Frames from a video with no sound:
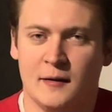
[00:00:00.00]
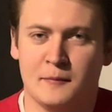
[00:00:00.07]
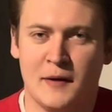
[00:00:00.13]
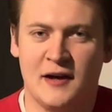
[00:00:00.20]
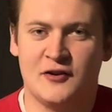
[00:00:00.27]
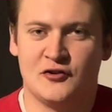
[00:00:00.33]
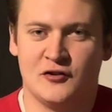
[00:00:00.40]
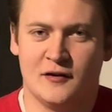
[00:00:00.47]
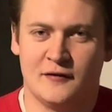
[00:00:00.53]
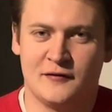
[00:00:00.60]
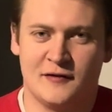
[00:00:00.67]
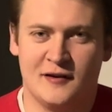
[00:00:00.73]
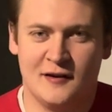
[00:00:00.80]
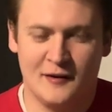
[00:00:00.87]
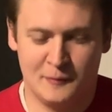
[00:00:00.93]

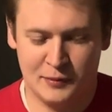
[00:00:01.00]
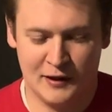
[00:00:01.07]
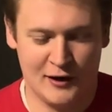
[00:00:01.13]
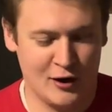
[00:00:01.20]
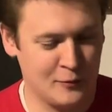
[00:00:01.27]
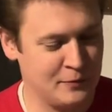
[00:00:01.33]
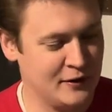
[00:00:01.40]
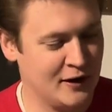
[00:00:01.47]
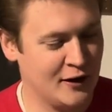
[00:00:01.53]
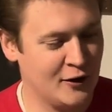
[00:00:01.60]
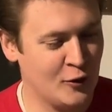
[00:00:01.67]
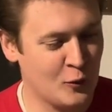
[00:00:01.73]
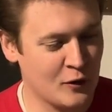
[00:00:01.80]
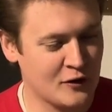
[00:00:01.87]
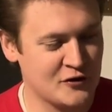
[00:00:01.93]
makeshift player
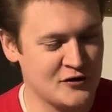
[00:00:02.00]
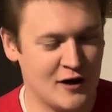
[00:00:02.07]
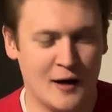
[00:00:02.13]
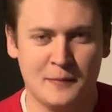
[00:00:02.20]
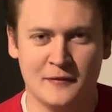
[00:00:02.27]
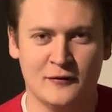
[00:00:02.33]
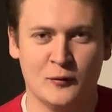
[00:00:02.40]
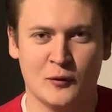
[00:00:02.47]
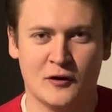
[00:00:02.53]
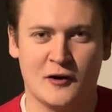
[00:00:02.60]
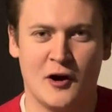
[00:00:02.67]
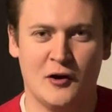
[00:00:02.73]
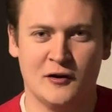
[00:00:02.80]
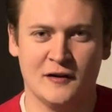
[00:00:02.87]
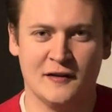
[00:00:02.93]
piano workshop, if you want to
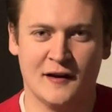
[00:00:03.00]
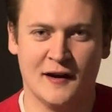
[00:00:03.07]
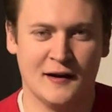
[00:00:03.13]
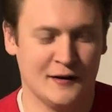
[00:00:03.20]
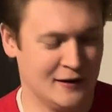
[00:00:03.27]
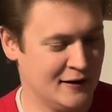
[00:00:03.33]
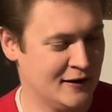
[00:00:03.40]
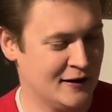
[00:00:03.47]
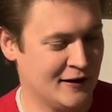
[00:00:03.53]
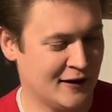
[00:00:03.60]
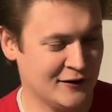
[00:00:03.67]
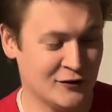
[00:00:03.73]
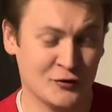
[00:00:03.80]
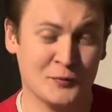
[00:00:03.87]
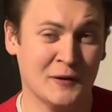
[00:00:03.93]
call it that.
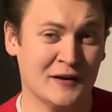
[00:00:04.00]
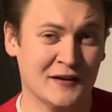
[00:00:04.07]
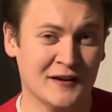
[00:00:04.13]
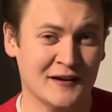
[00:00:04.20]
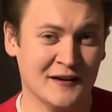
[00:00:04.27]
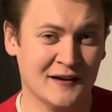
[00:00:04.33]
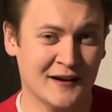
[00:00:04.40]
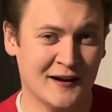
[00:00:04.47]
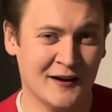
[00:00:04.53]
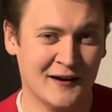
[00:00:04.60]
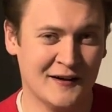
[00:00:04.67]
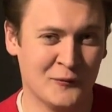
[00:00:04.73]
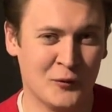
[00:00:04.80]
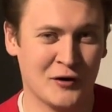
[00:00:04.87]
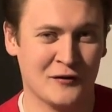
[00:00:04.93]
I just mean the
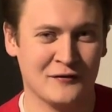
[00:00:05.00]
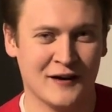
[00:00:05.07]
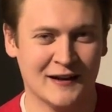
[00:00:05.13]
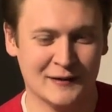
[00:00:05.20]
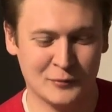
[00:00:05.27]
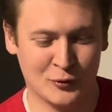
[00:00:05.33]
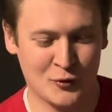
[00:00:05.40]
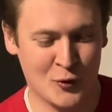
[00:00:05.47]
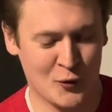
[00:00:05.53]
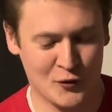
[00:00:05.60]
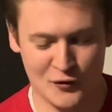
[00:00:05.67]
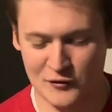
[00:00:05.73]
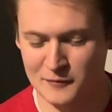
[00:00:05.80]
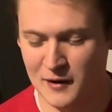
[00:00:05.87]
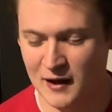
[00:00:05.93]
one available
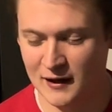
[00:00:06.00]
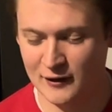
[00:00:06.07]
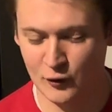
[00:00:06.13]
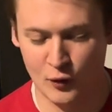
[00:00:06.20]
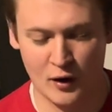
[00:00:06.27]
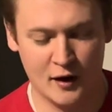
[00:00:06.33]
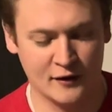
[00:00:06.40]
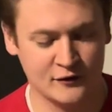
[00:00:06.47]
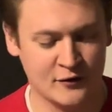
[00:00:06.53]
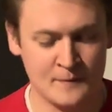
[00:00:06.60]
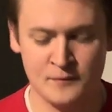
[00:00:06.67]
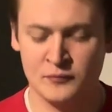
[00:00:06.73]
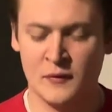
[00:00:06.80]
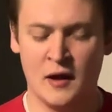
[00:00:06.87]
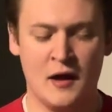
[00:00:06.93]
corner of my garage.
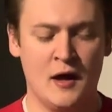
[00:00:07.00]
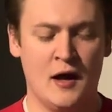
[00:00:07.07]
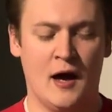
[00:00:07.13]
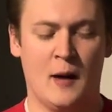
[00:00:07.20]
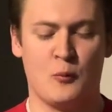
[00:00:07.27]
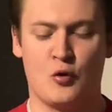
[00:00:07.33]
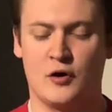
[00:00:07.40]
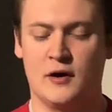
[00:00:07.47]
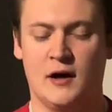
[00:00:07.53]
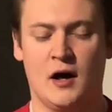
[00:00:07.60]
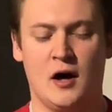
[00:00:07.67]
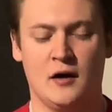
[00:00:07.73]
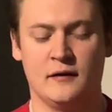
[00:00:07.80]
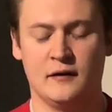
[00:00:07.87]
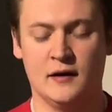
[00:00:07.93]
I'm working
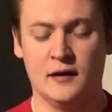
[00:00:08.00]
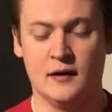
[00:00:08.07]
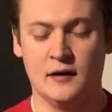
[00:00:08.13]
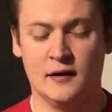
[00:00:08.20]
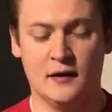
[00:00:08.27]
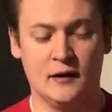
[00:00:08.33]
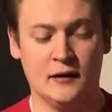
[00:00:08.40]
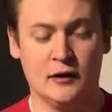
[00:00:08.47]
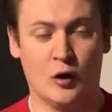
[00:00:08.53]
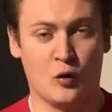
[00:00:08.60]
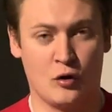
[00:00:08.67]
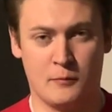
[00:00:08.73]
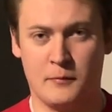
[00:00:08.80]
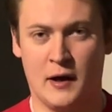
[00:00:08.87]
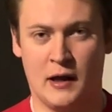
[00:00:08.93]
on the
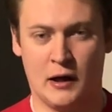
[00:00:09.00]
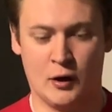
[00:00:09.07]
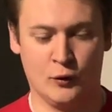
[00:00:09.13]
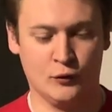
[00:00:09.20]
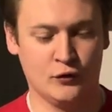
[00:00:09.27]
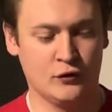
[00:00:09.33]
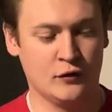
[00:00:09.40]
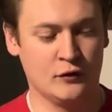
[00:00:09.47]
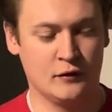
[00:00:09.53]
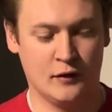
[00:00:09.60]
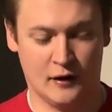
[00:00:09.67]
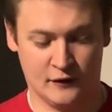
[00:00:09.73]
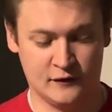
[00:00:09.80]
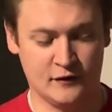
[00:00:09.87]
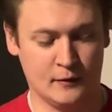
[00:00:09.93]
lower bellows
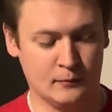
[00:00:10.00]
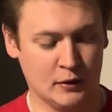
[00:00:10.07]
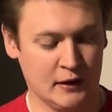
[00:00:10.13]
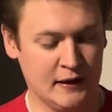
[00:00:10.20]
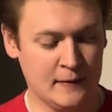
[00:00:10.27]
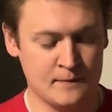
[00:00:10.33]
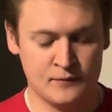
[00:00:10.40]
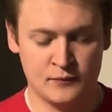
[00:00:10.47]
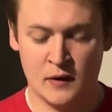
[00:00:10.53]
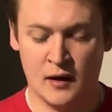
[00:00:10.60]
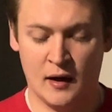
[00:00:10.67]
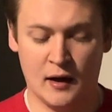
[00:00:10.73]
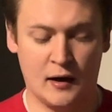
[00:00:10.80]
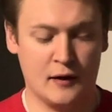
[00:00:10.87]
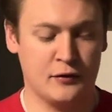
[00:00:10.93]
assembly,
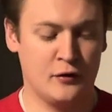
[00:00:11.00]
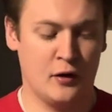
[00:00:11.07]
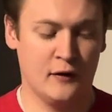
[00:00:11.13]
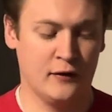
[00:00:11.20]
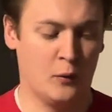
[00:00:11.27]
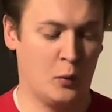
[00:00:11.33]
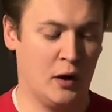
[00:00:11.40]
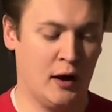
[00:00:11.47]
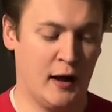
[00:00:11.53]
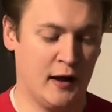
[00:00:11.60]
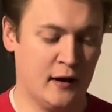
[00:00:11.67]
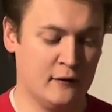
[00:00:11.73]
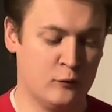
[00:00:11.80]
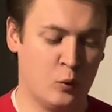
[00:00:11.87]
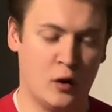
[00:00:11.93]
and I thought that while I
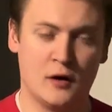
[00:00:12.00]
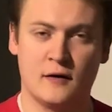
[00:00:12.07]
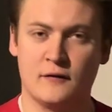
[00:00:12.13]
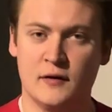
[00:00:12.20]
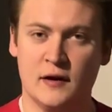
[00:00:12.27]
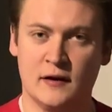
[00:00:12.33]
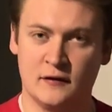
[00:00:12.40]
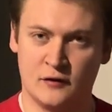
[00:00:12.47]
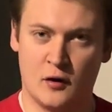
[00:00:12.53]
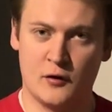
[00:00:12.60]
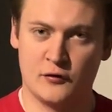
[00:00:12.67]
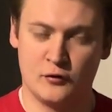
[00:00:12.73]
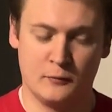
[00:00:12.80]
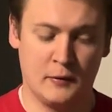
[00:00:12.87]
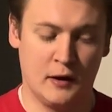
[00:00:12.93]
have one of the
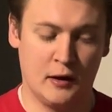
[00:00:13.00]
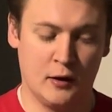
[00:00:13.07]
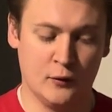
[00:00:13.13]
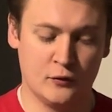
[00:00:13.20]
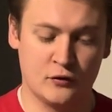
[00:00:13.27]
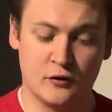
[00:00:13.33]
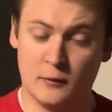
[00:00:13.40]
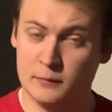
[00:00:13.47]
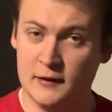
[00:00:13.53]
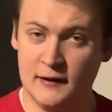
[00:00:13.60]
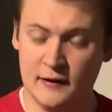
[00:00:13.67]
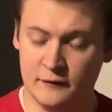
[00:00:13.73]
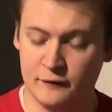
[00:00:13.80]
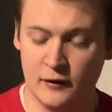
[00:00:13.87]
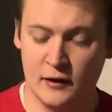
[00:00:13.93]
exhauster bellows
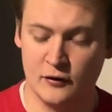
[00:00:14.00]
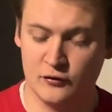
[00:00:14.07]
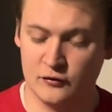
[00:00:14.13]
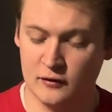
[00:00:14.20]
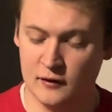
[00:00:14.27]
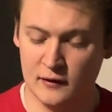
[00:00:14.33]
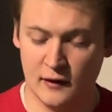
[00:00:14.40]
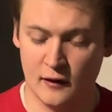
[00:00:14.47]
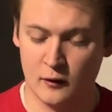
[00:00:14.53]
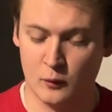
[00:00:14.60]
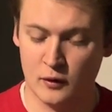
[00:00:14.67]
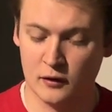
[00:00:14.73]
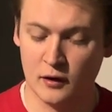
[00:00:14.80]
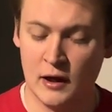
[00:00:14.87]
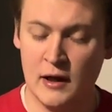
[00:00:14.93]
completely finished and the other
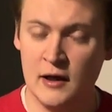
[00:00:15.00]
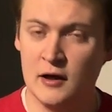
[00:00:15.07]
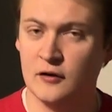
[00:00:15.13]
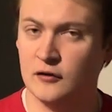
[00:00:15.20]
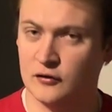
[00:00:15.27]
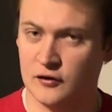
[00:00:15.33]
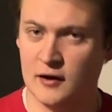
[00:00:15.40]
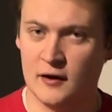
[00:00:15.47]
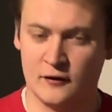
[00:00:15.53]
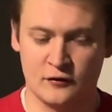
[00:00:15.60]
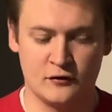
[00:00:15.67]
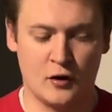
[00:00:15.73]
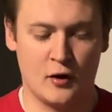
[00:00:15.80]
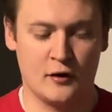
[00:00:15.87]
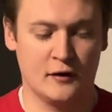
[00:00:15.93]
one just getting
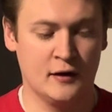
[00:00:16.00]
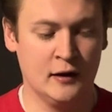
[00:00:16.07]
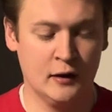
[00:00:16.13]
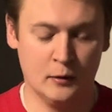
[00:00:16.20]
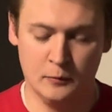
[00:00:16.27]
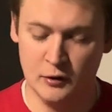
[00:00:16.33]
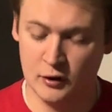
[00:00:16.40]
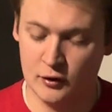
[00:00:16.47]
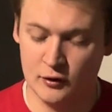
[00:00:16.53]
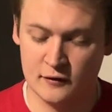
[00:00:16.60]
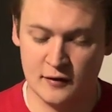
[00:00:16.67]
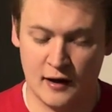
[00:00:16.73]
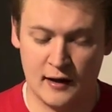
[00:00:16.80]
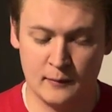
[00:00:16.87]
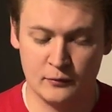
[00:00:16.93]
started, it'd be a good
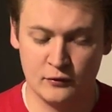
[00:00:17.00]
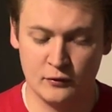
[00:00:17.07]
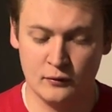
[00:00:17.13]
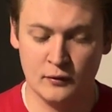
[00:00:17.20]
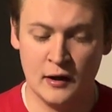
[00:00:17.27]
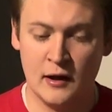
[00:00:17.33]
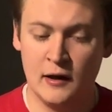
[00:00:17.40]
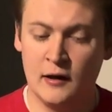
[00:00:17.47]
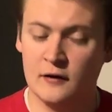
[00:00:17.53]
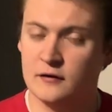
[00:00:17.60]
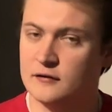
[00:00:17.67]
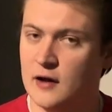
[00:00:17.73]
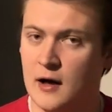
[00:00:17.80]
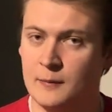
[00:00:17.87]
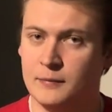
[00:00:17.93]
time to
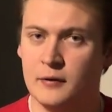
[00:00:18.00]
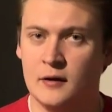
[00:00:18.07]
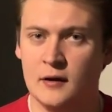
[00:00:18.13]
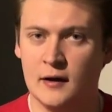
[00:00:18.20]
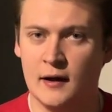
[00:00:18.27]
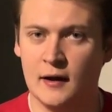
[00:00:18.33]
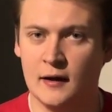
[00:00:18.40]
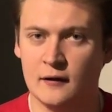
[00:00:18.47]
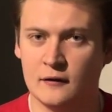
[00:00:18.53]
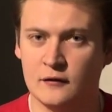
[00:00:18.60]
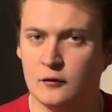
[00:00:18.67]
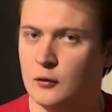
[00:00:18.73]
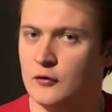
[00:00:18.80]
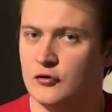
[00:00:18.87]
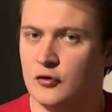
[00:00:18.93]
stop and
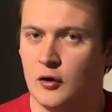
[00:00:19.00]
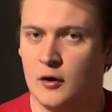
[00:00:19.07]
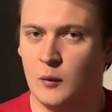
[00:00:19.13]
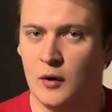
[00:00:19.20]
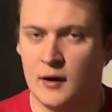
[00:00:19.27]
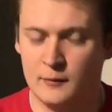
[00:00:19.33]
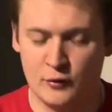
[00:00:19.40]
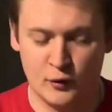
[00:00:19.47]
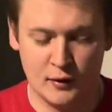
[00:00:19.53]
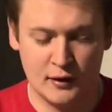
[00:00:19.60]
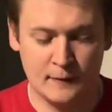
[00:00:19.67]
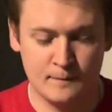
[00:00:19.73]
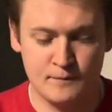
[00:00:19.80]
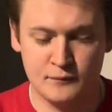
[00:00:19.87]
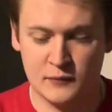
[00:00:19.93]
sort of show you what I'm
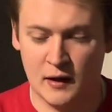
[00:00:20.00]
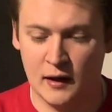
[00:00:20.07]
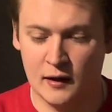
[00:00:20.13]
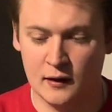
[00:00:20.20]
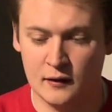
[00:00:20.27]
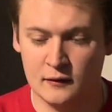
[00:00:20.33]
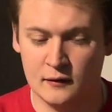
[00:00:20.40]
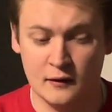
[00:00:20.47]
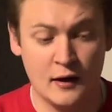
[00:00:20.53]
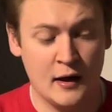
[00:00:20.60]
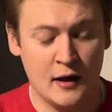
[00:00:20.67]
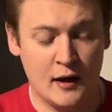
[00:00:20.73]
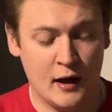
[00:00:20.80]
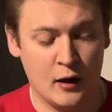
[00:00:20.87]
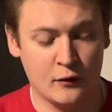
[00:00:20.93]
doing and
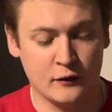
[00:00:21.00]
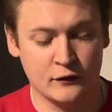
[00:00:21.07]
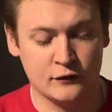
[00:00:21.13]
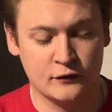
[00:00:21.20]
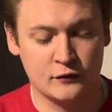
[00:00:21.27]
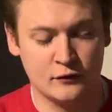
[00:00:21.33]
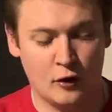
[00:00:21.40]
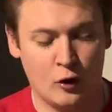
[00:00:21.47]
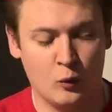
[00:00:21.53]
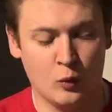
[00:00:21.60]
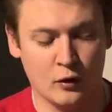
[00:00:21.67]
how this all